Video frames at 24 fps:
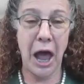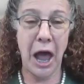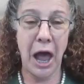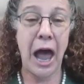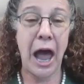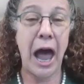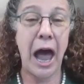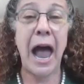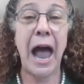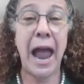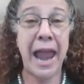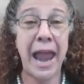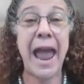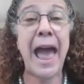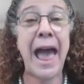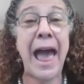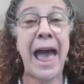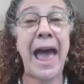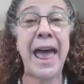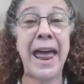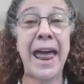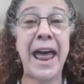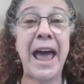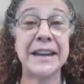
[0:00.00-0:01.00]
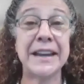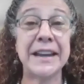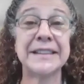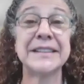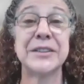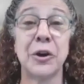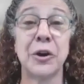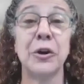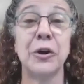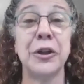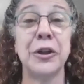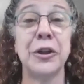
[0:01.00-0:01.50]
I
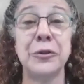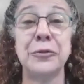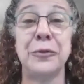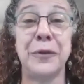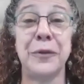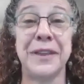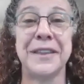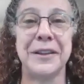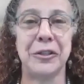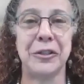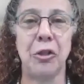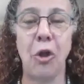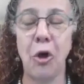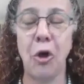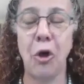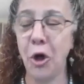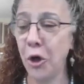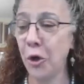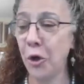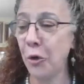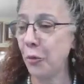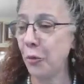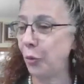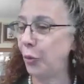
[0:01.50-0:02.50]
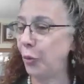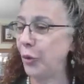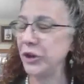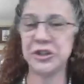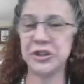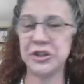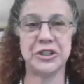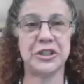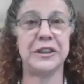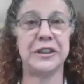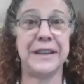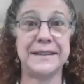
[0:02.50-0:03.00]
started with a long
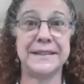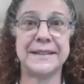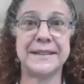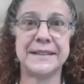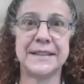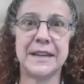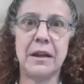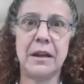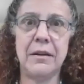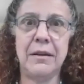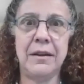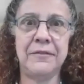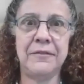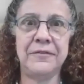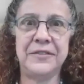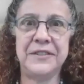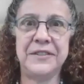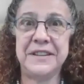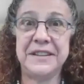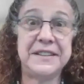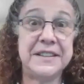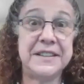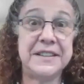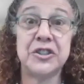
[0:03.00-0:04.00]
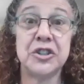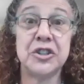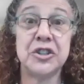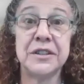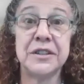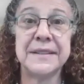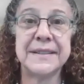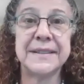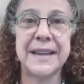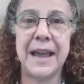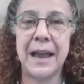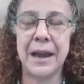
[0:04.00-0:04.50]
wish list of
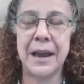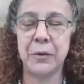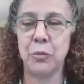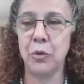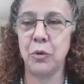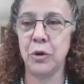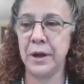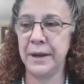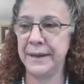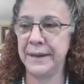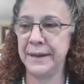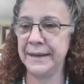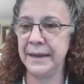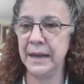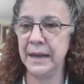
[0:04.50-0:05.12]
decisions I wanted.